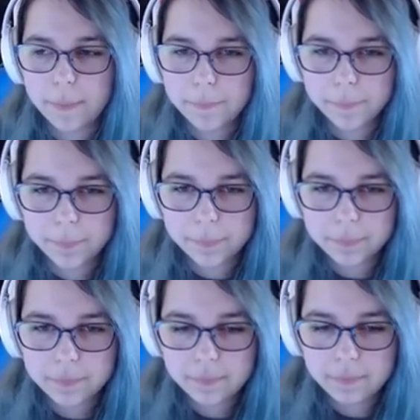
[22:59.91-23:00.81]
Let's just
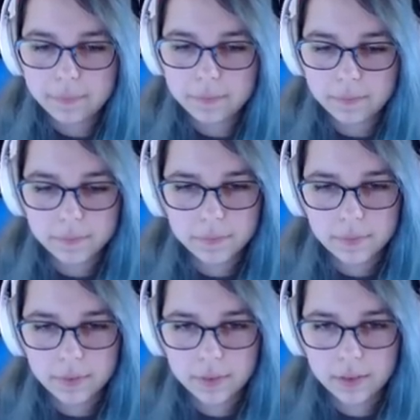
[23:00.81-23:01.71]
fly to
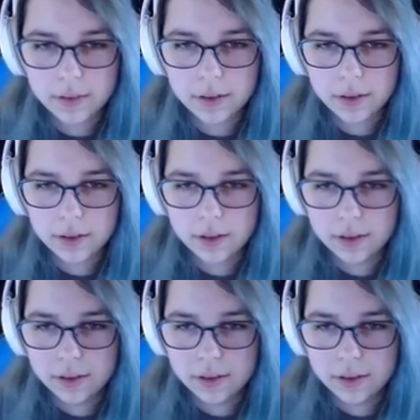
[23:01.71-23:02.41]
another Roblox game.